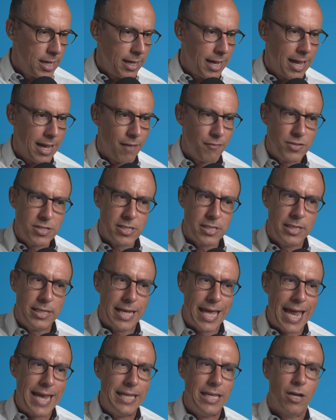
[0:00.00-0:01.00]
I haven't seen
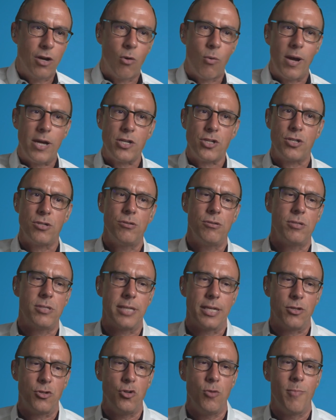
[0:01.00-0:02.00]
any questions
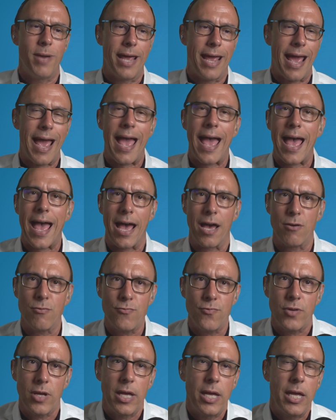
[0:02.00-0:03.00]
that you may have.